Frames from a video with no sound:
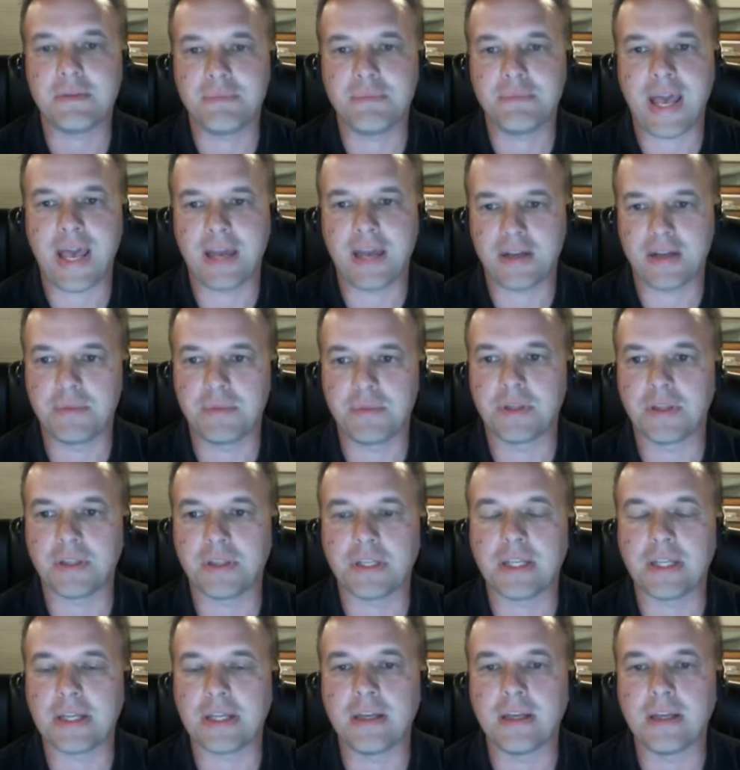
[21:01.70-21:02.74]

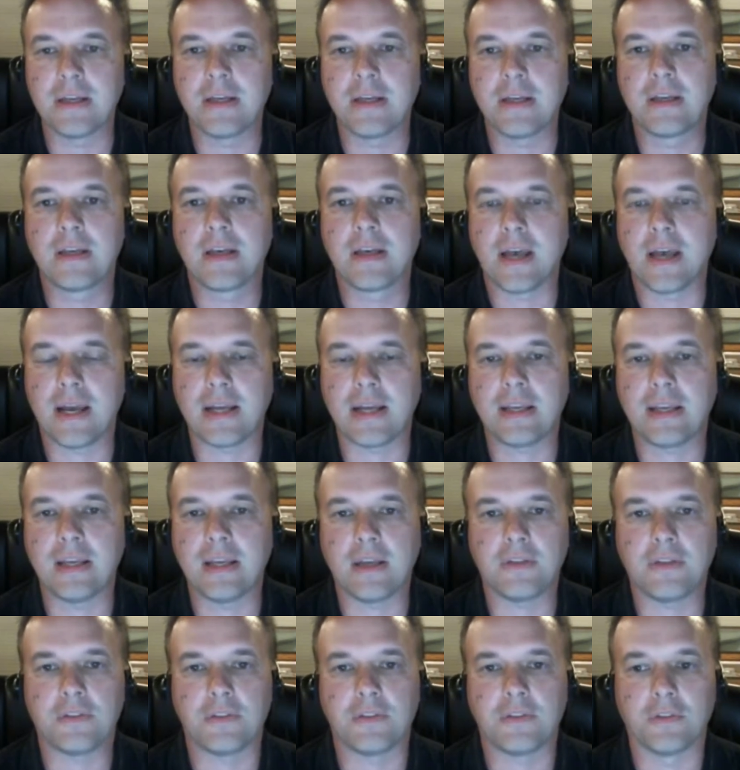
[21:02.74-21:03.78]
compatibility, I
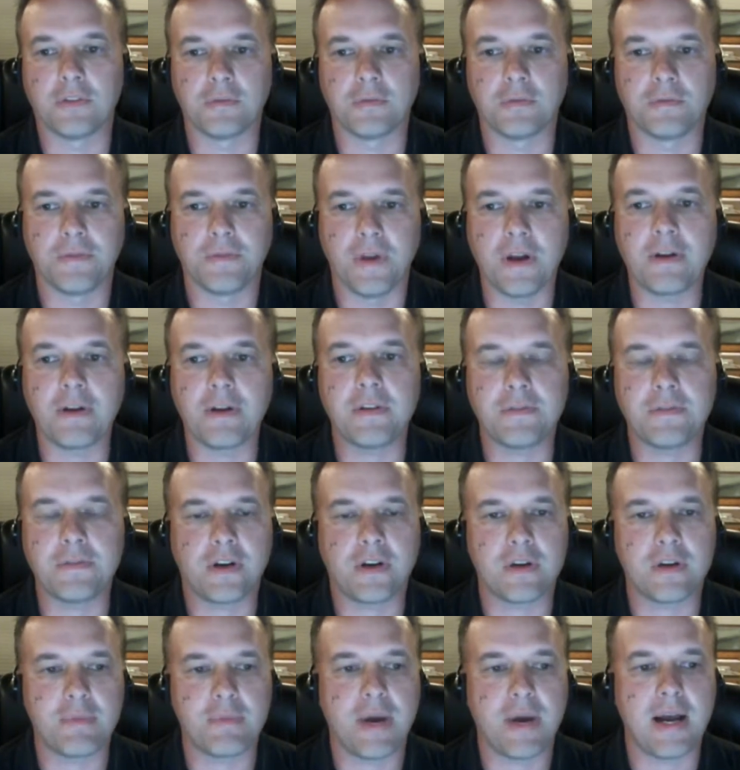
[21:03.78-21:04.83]
guess, is very
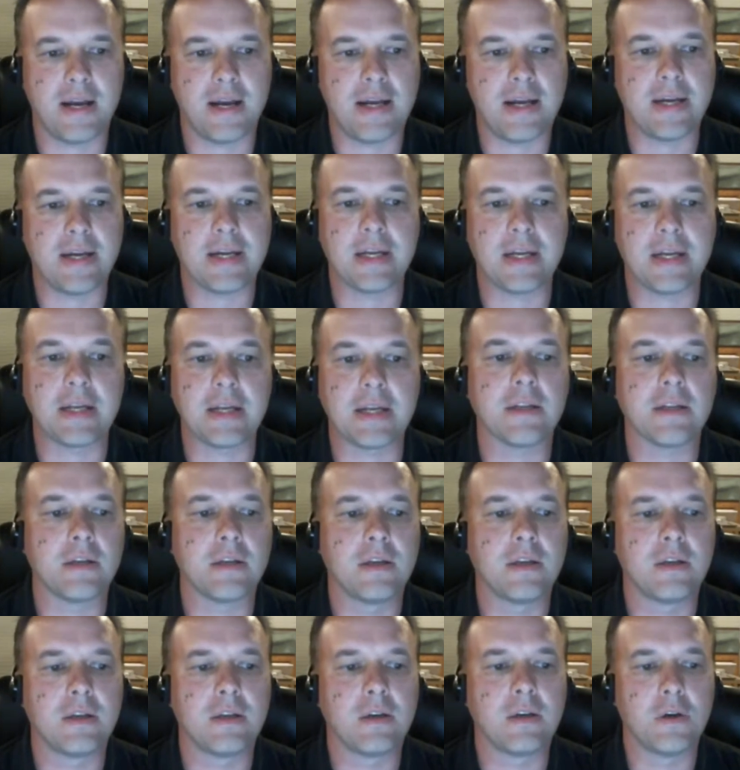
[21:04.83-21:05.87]
far behind
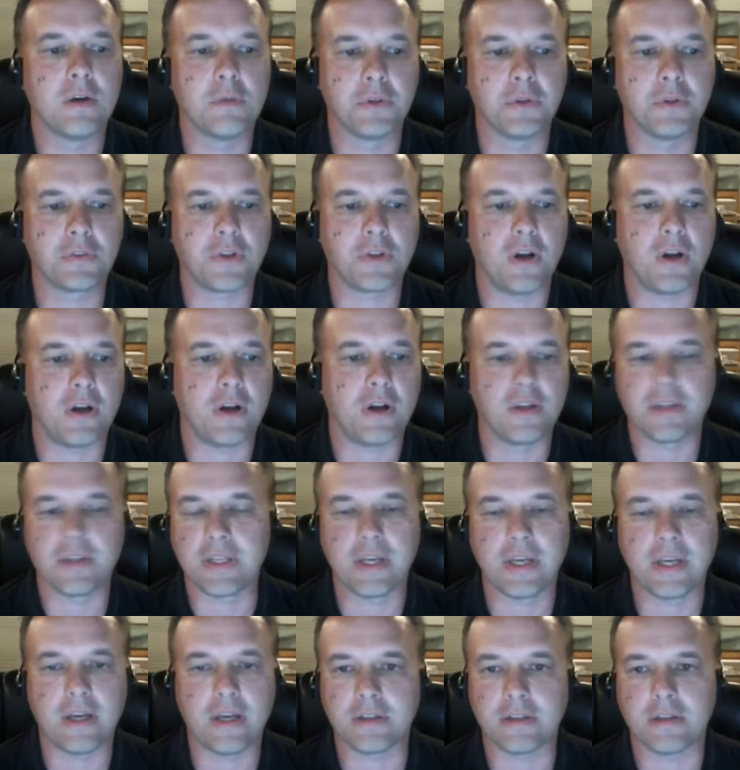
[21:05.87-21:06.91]
almost all the
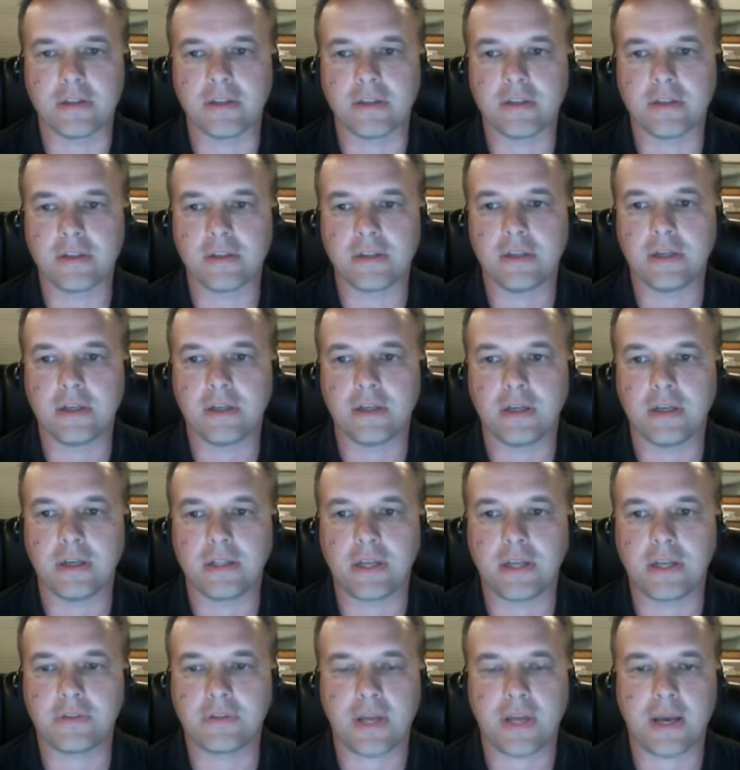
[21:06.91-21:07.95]
other
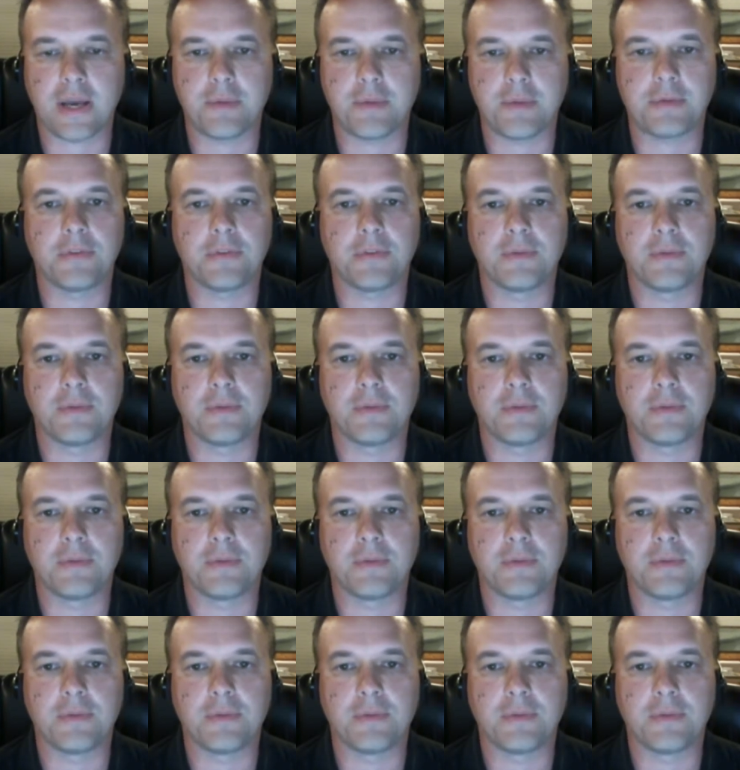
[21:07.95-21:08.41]
desktops.